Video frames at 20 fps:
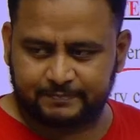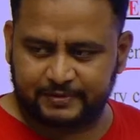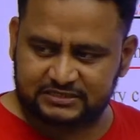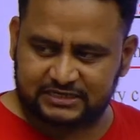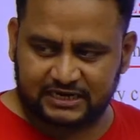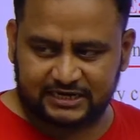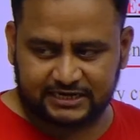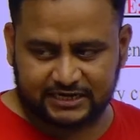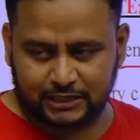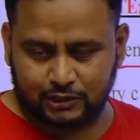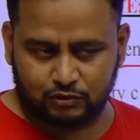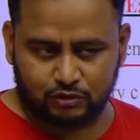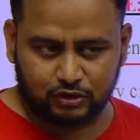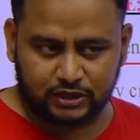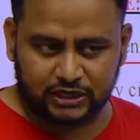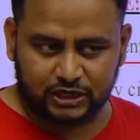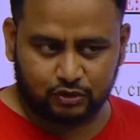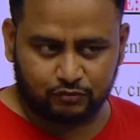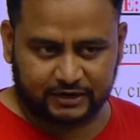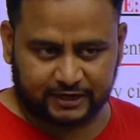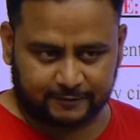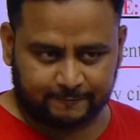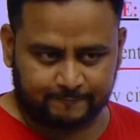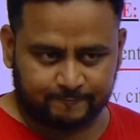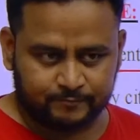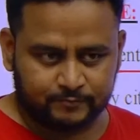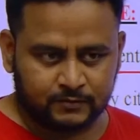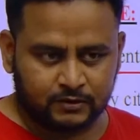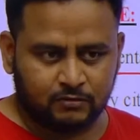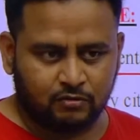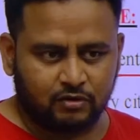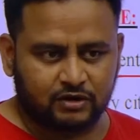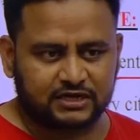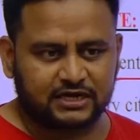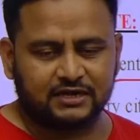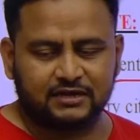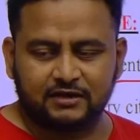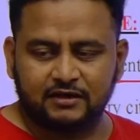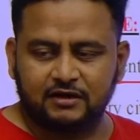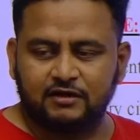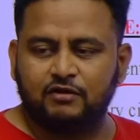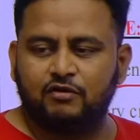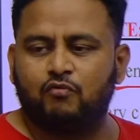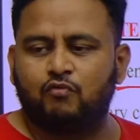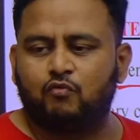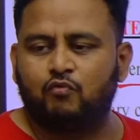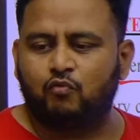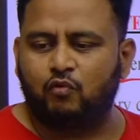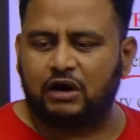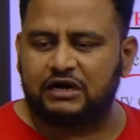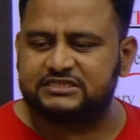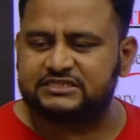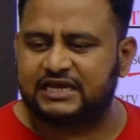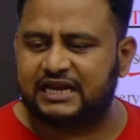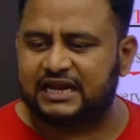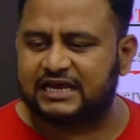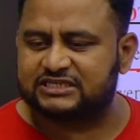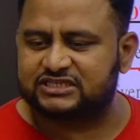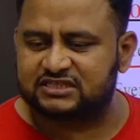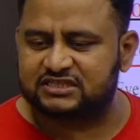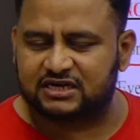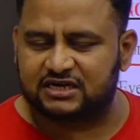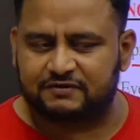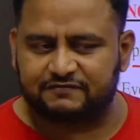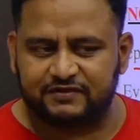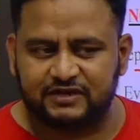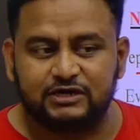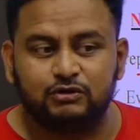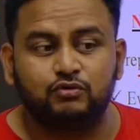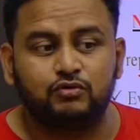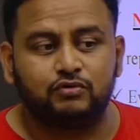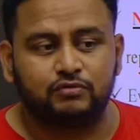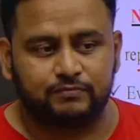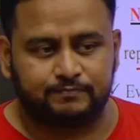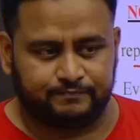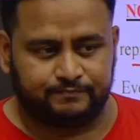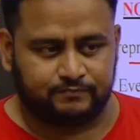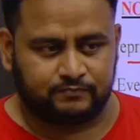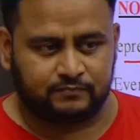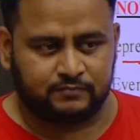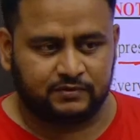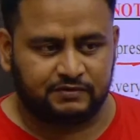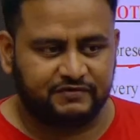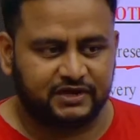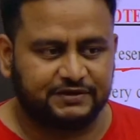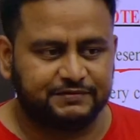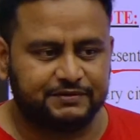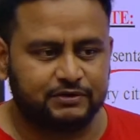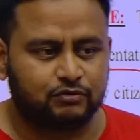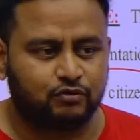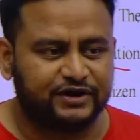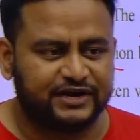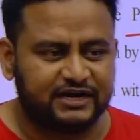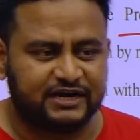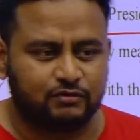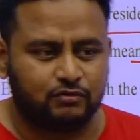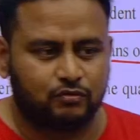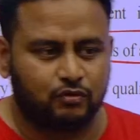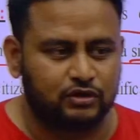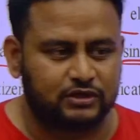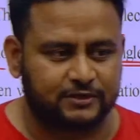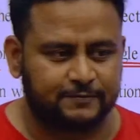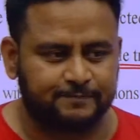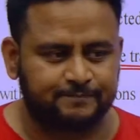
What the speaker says: I will tell you, no need to worry. Okay, what is the election that we do, where we go and vote?